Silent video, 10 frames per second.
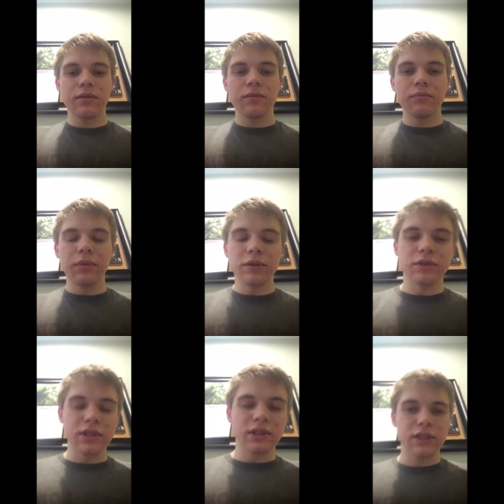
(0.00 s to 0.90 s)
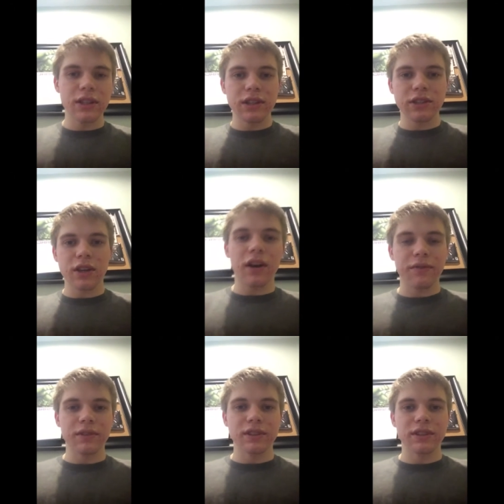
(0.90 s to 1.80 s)
But you still see the
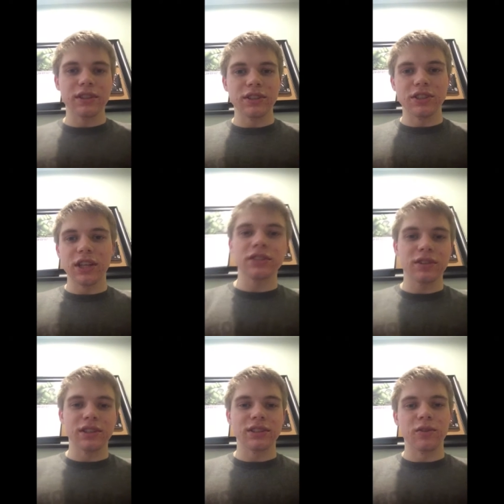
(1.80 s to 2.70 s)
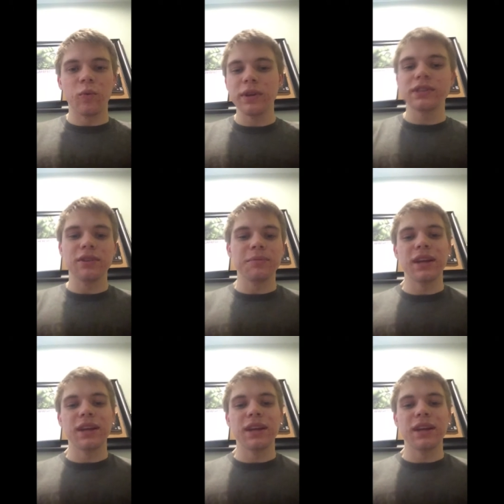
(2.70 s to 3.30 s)
softness and the gentleness and the wisdom that